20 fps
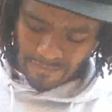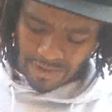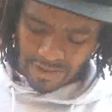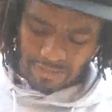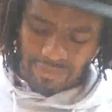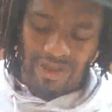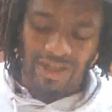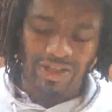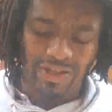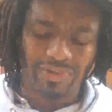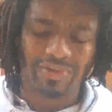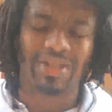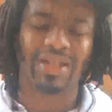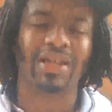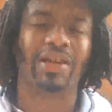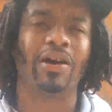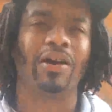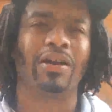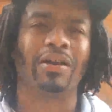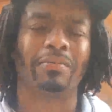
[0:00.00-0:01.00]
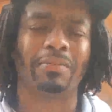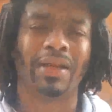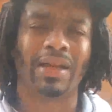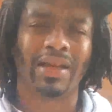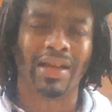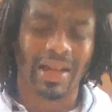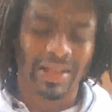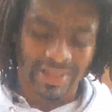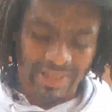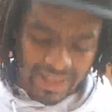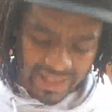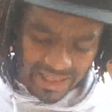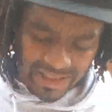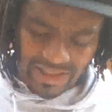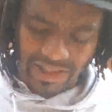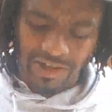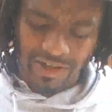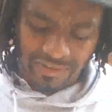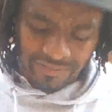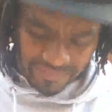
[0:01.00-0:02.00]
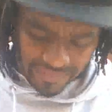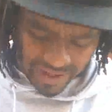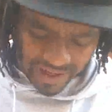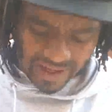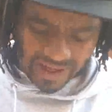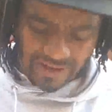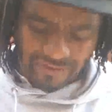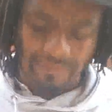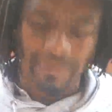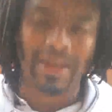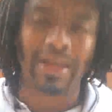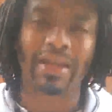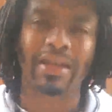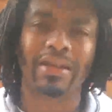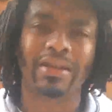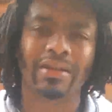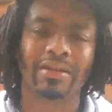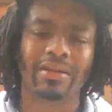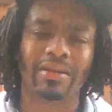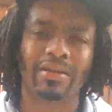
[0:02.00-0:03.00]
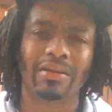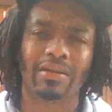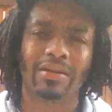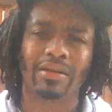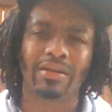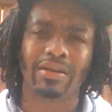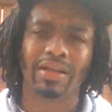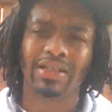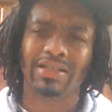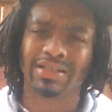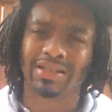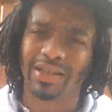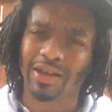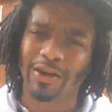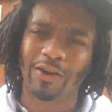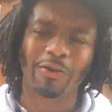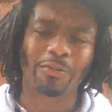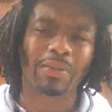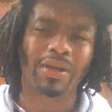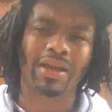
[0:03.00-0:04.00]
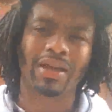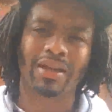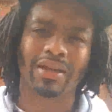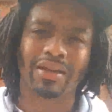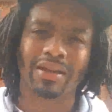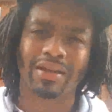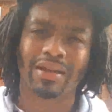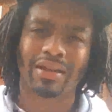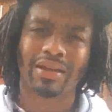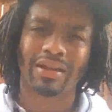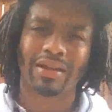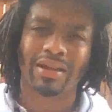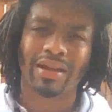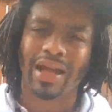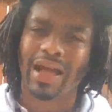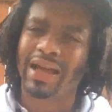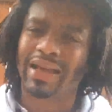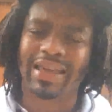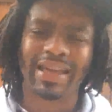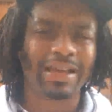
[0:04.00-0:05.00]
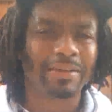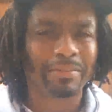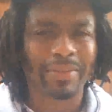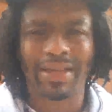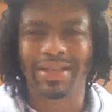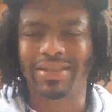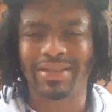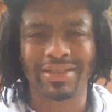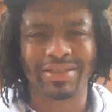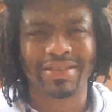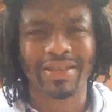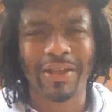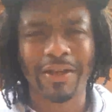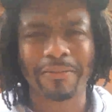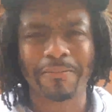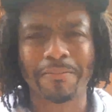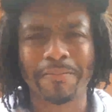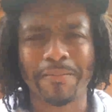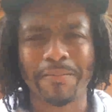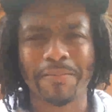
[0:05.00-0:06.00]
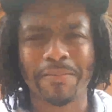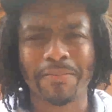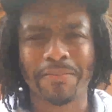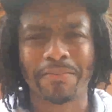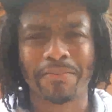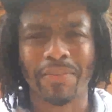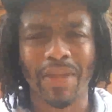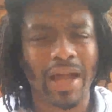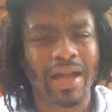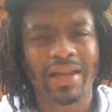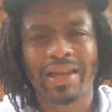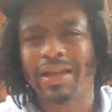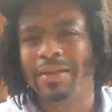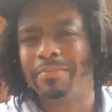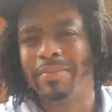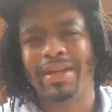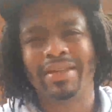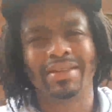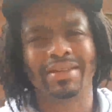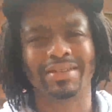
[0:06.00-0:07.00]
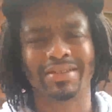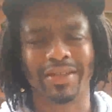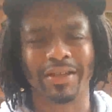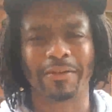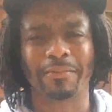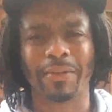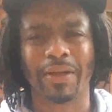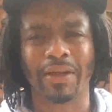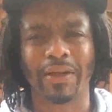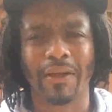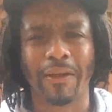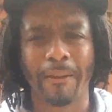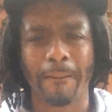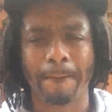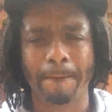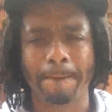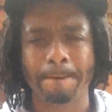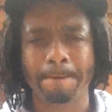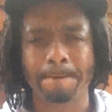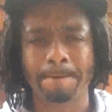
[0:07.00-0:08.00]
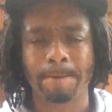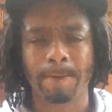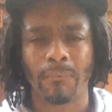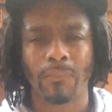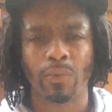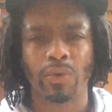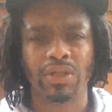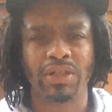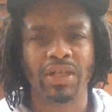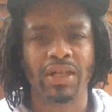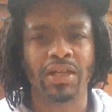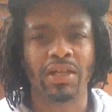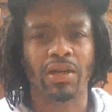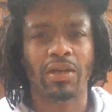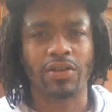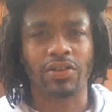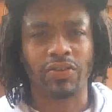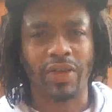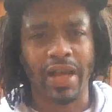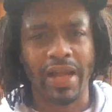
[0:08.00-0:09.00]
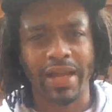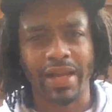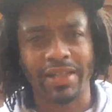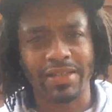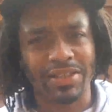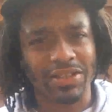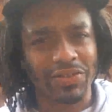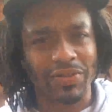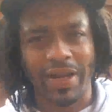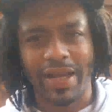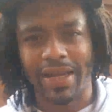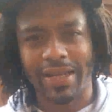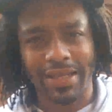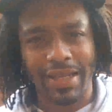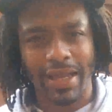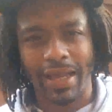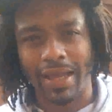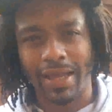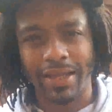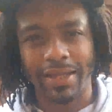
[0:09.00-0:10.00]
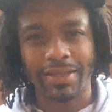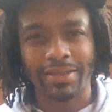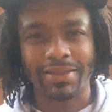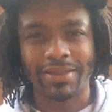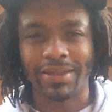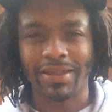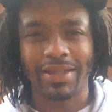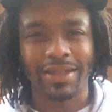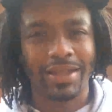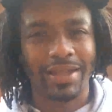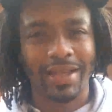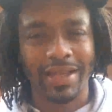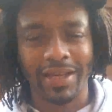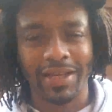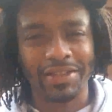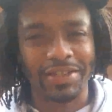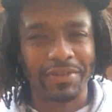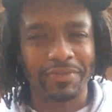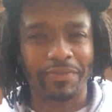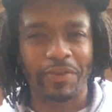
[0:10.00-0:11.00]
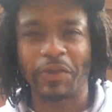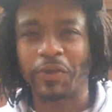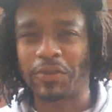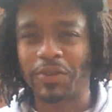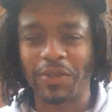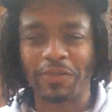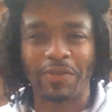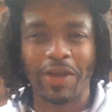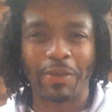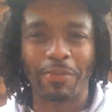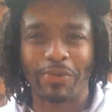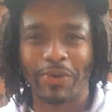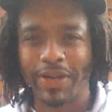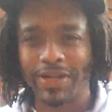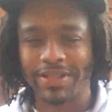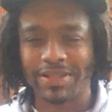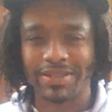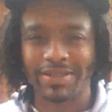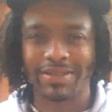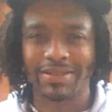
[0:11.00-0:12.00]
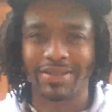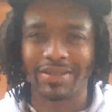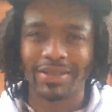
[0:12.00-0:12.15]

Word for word: Like, man, you dig on it, man. Isaiah 35, man. Let's go, man. I can't make this up. I can't make this up. We digging on dragons and dragon lines, energy, frequency, vibration.